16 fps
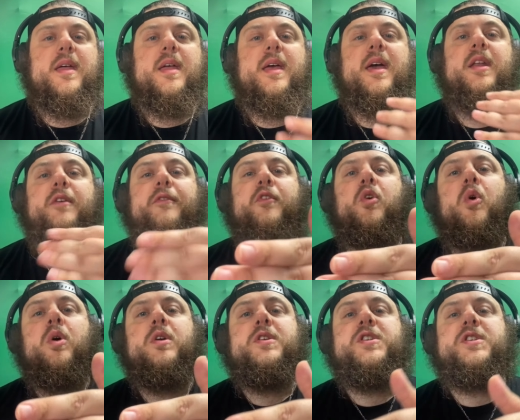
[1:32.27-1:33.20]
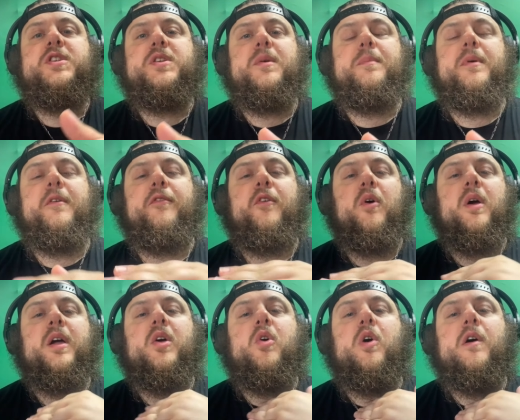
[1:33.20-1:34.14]
And of course, before
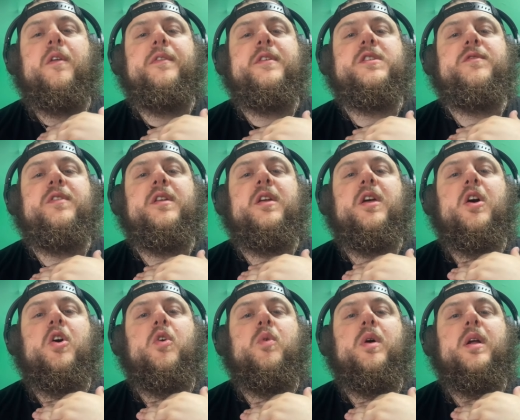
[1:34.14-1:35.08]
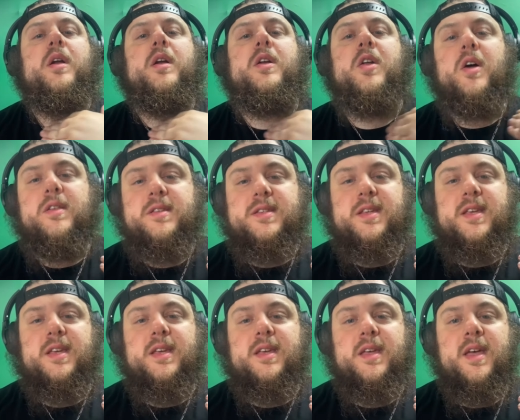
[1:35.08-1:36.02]
I call this video
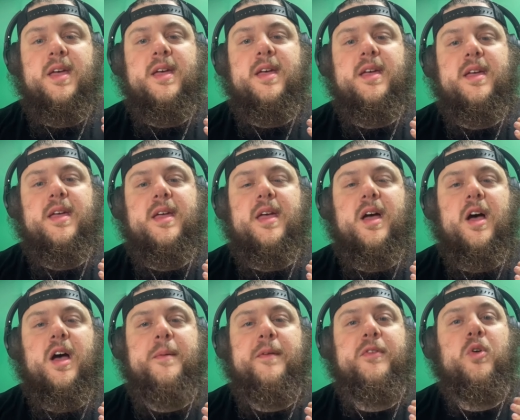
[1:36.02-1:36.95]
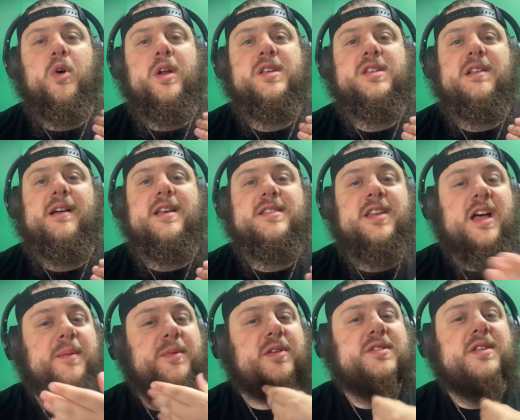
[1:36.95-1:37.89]
Dunsky, um, even though it is the last
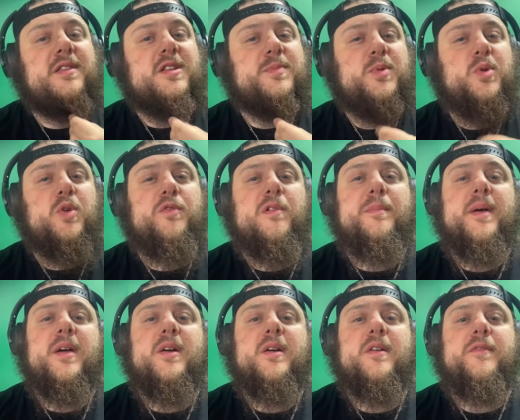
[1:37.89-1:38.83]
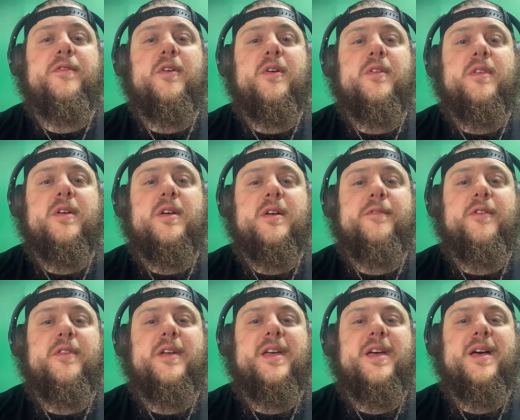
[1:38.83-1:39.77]
time you'll see this beautiful beard for the for
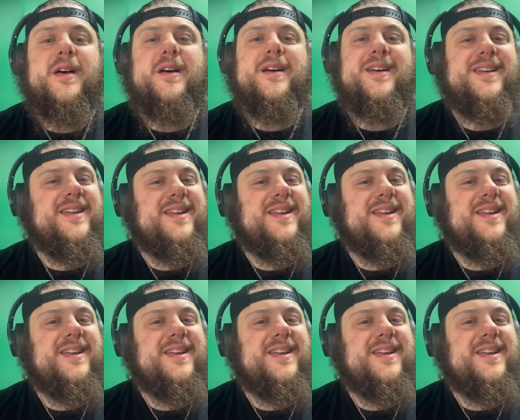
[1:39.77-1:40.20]
the uh,